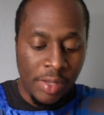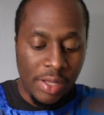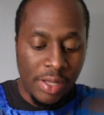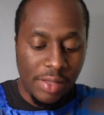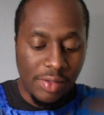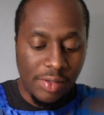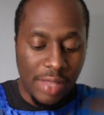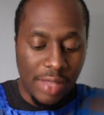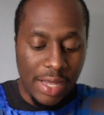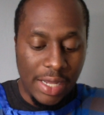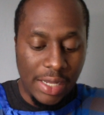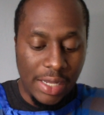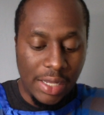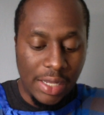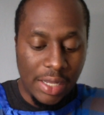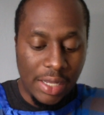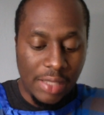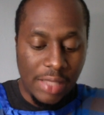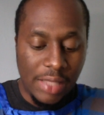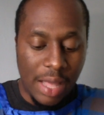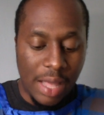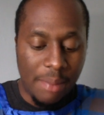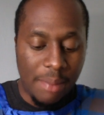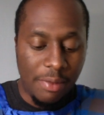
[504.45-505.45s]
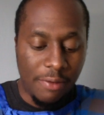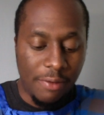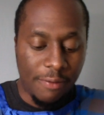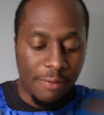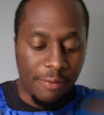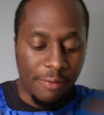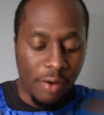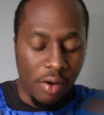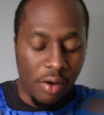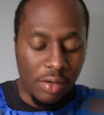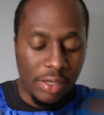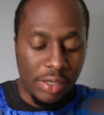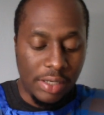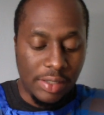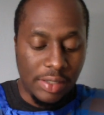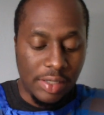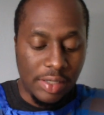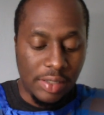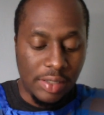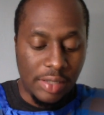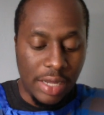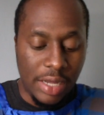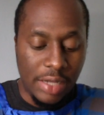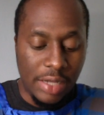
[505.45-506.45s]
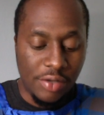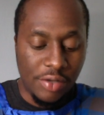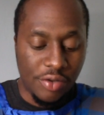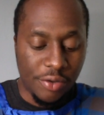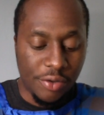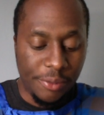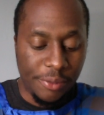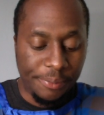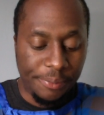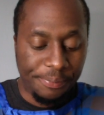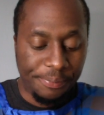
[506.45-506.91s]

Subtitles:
They that be fallen into danger